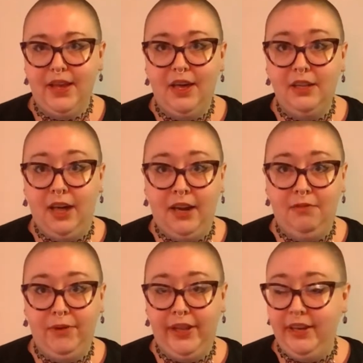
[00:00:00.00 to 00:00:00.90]
a lot
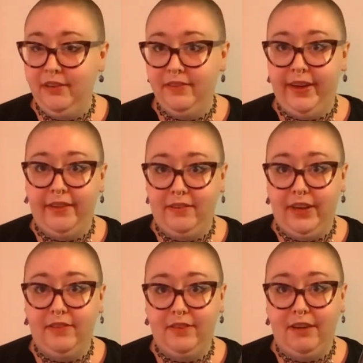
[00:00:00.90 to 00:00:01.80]
of really
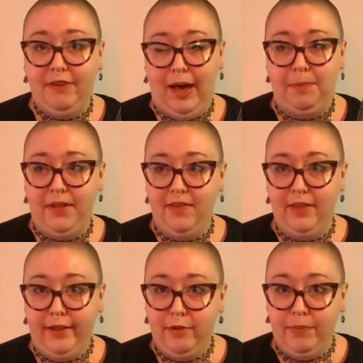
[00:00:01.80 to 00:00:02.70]
disgusting stuff happens
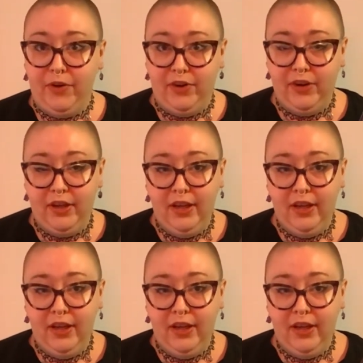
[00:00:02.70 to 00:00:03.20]
in this book.